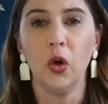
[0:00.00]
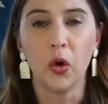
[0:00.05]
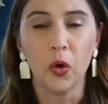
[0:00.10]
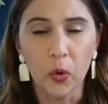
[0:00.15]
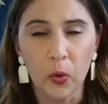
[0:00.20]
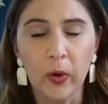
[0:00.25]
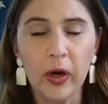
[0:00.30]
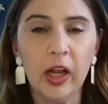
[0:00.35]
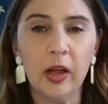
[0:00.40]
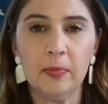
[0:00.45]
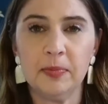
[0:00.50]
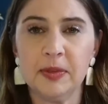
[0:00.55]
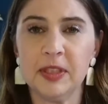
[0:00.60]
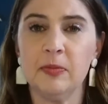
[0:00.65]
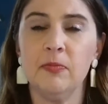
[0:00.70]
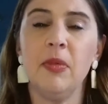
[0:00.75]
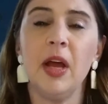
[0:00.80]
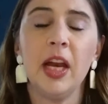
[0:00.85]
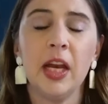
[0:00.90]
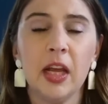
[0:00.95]
gripped
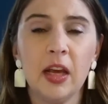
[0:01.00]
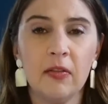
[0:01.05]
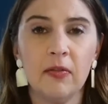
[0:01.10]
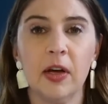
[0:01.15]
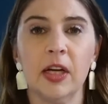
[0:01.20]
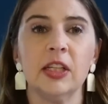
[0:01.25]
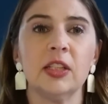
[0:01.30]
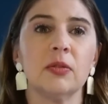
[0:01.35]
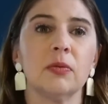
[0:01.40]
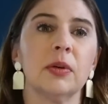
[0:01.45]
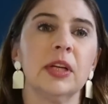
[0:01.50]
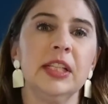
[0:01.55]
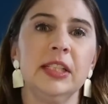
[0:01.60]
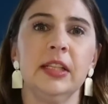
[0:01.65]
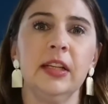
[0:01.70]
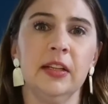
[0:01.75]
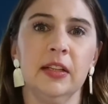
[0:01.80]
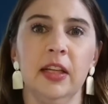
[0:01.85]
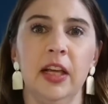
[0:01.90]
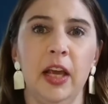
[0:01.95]
many of us
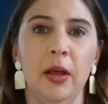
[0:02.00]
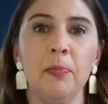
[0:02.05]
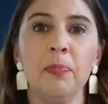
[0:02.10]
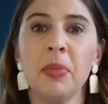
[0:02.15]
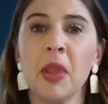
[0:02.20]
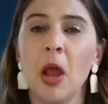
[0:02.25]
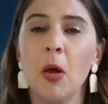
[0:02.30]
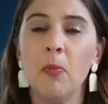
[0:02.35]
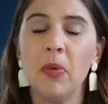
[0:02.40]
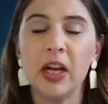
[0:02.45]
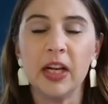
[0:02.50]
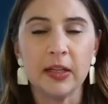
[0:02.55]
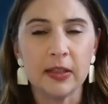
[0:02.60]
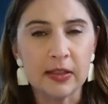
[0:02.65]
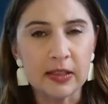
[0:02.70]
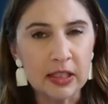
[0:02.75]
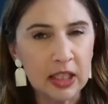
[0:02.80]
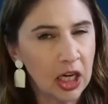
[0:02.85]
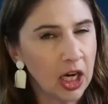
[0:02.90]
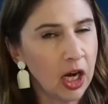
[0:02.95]
recently, but it
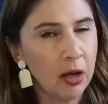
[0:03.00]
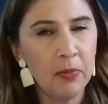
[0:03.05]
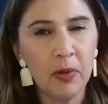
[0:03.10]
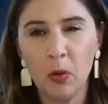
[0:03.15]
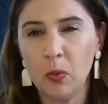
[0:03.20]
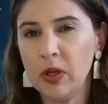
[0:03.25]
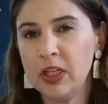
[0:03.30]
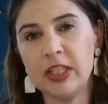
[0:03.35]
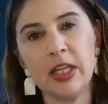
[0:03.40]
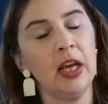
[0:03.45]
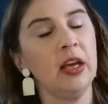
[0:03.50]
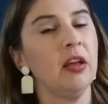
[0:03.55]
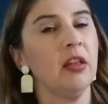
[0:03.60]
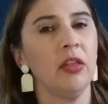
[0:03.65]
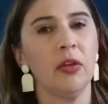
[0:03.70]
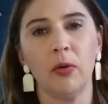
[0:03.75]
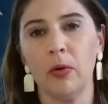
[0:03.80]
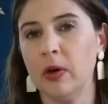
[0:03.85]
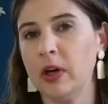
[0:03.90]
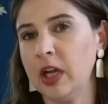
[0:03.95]
is time that we take
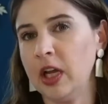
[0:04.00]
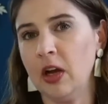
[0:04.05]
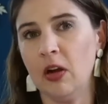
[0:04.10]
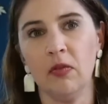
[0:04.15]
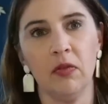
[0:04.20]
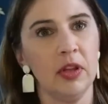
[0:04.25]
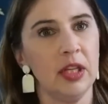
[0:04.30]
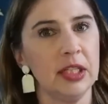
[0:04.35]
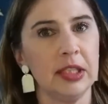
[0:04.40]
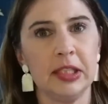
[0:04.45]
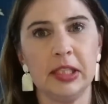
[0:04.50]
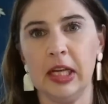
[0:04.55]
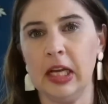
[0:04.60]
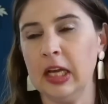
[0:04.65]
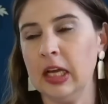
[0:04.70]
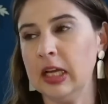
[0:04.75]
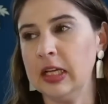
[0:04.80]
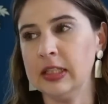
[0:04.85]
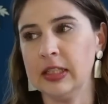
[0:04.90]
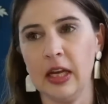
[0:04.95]
authority over this
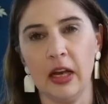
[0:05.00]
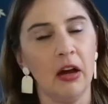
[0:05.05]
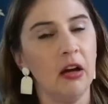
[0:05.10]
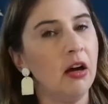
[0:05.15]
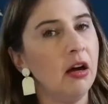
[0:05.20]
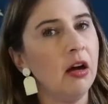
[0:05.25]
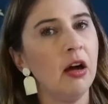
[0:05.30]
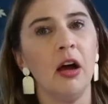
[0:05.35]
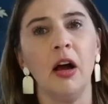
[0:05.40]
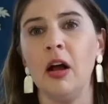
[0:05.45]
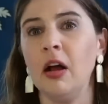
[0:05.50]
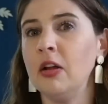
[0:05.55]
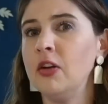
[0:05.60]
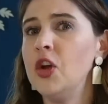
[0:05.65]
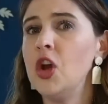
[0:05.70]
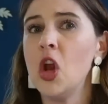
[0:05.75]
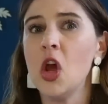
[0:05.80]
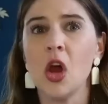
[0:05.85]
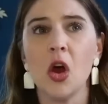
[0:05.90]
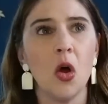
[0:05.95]
thing and say, uh uh-uh, uh
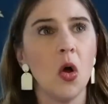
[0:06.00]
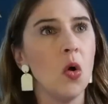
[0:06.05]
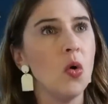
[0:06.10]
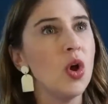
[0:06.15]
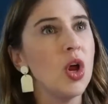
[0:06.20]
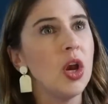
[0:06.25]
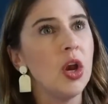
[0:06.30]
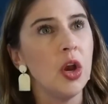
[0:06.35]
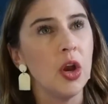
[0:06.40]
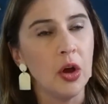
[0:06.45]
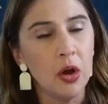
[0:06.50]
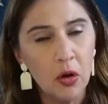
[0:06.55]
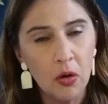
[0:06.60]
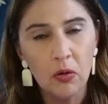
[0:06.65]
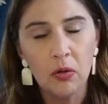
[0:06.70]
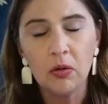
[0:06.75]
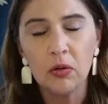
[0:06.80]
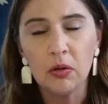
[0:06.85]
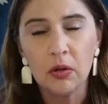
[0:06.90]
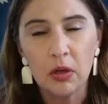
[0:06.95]
no,
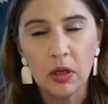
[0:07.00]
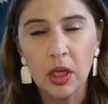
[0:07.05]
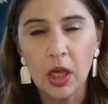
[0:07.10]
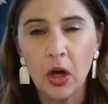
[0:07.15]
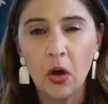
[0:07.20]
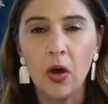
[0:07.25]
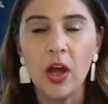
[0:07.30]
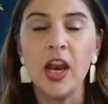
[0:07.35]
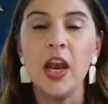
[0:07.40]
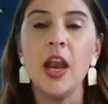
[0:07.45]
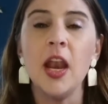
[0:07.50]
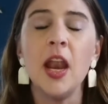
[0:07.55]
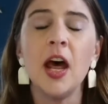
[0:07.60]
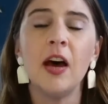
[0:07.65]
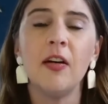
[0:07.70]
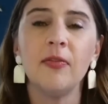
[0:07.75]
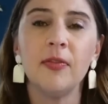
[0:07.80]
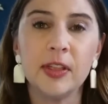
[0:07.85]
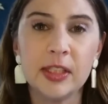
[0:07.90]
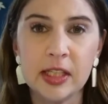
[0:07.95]
no, no,
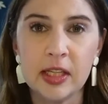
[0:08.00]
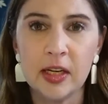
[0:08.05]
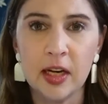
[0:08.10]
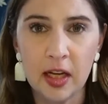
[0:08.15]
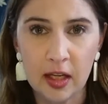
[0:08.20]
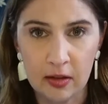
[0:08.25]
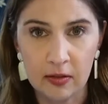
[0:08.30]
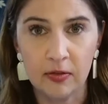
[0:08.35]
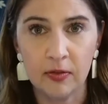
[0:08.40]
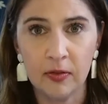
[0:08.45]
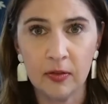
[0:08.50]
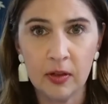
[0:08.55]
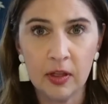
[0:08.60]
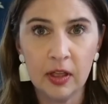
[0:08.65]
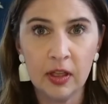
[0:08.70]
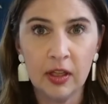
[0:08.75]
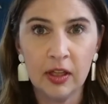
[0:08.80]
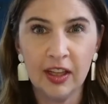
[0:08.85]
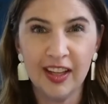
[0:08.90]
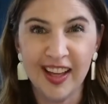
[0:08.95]
enough is enough.
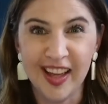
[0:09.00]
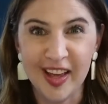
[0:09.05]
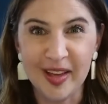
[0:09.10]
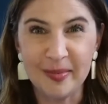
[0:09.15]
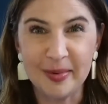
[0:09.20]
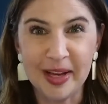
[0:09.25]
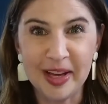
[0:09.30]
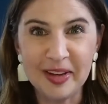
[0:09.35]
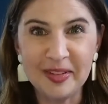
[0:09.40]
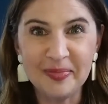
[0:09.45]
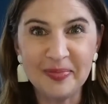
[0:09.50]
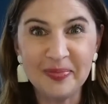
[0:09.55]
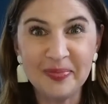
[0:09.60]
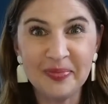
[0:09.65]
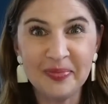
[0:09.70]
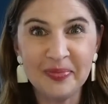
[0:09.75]
Amen?